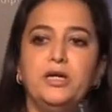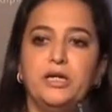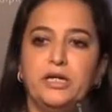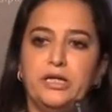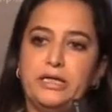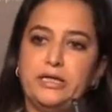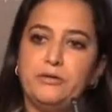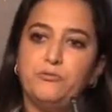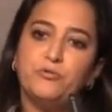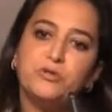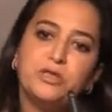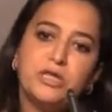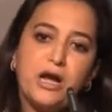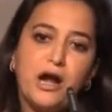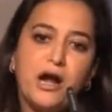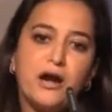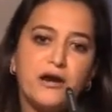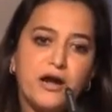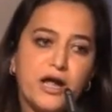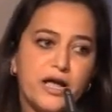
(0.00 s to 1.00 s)
There
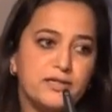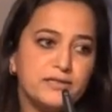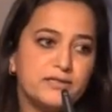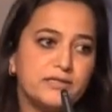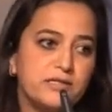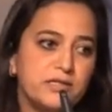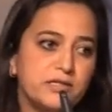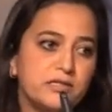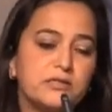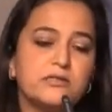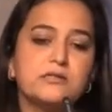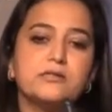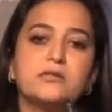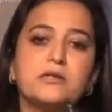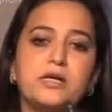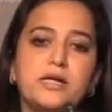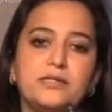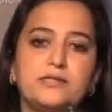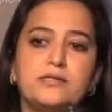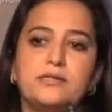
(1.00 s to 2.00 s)
are ancient
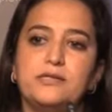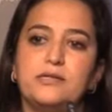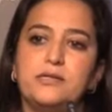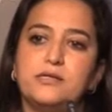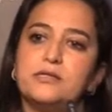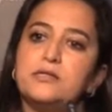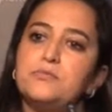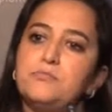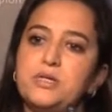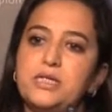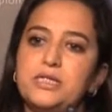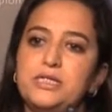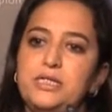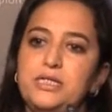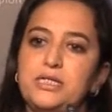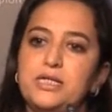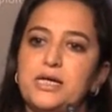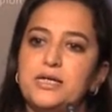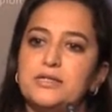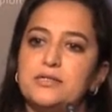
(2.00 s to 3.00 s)

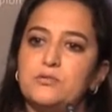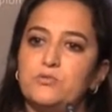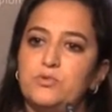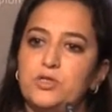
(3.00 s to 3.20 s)
medinas,